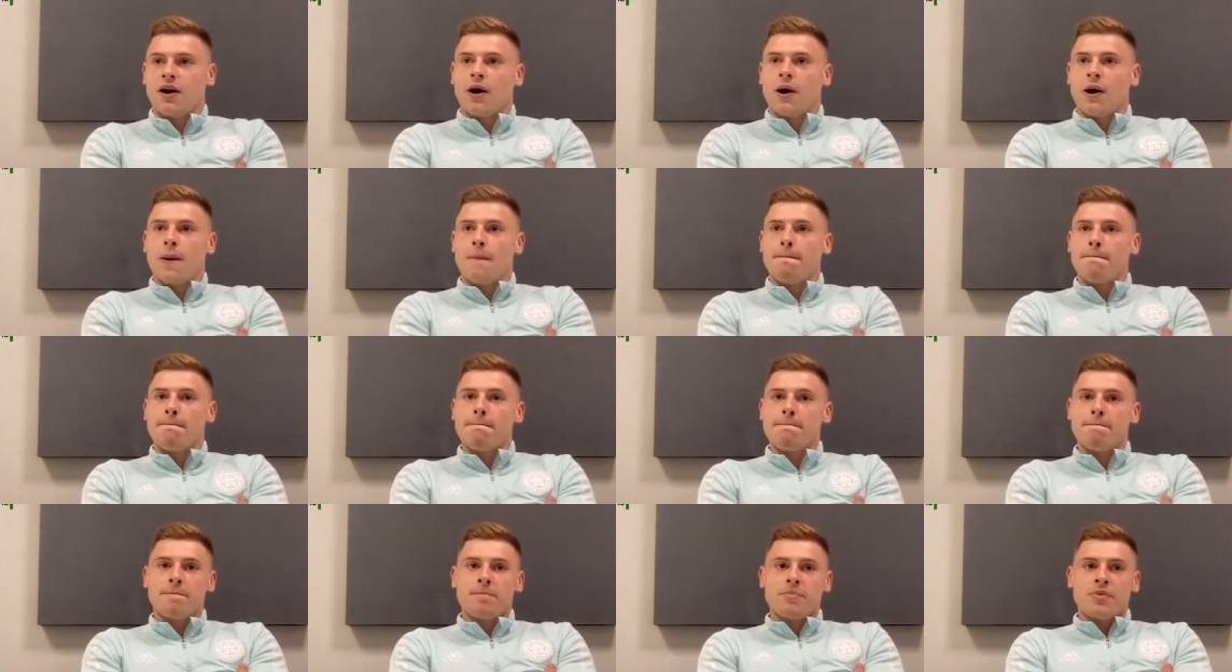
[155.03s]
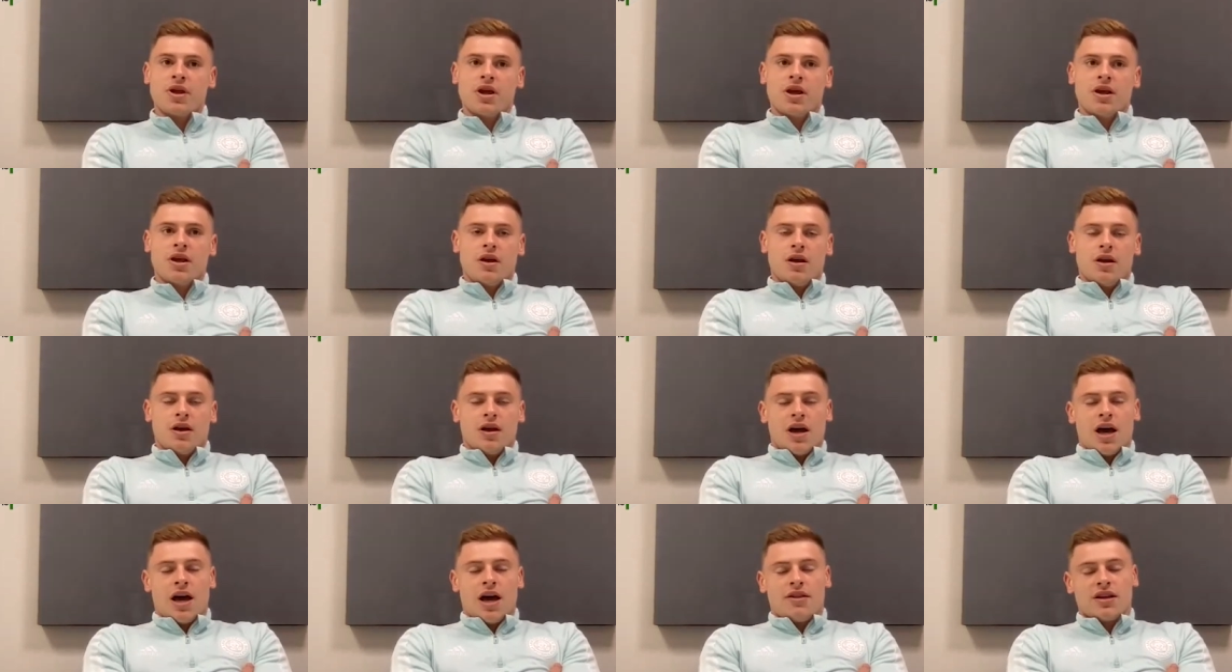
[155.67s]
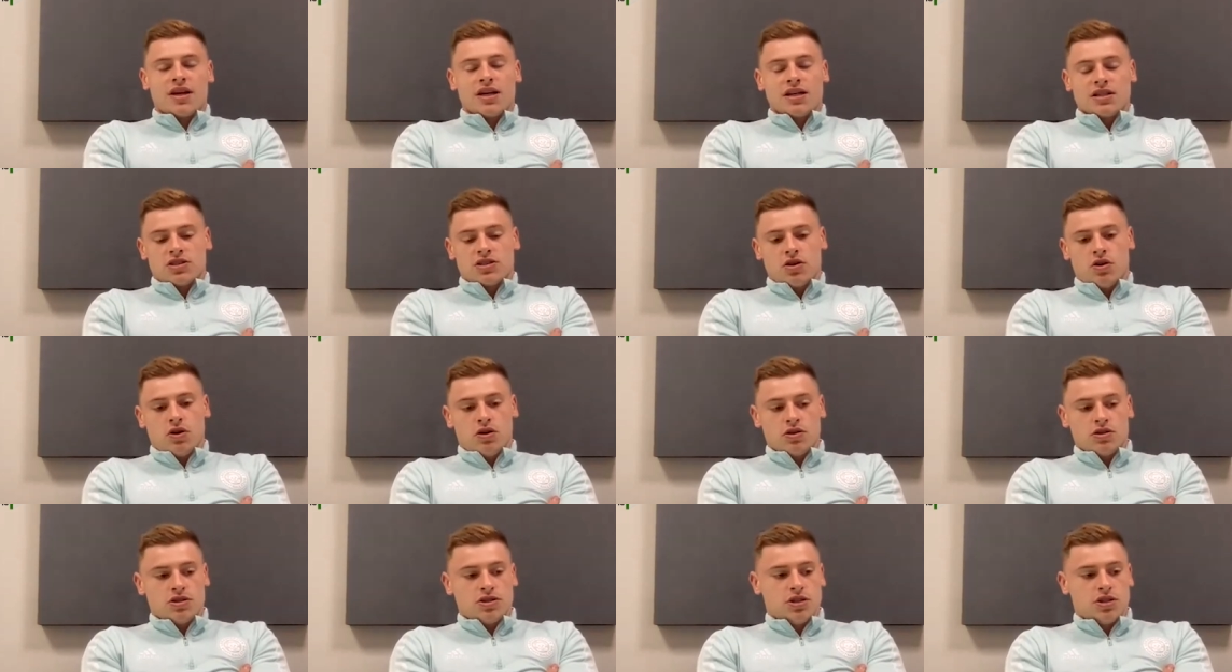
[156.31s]
Um, I think it's
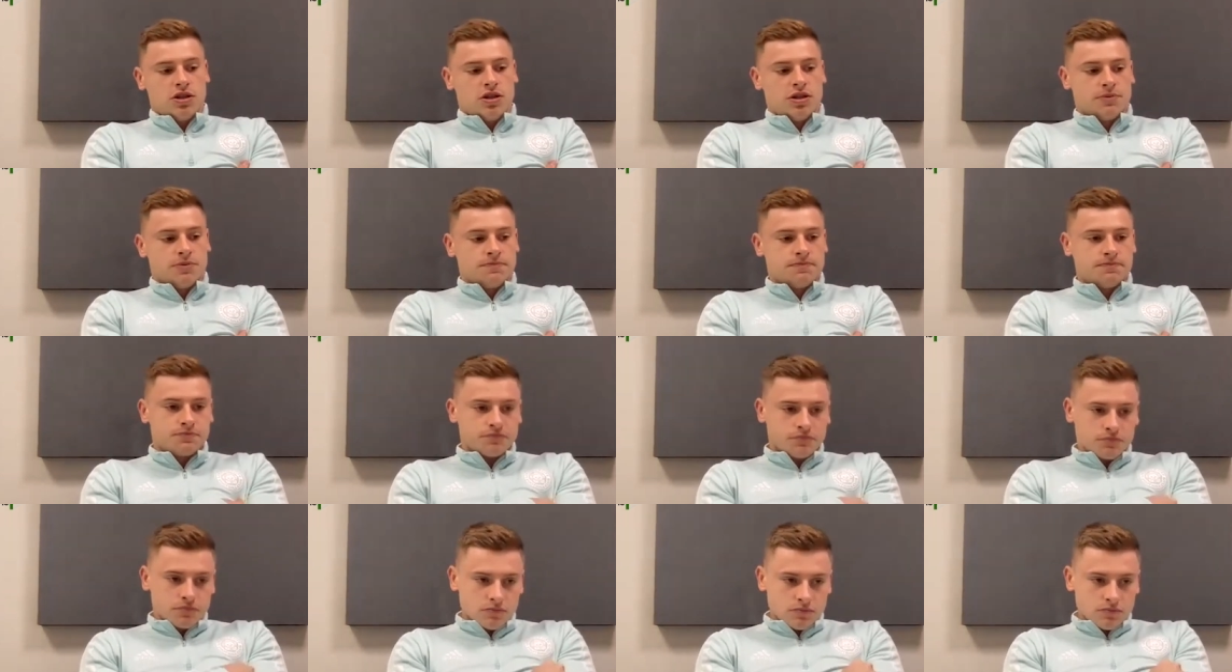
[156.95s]
hard to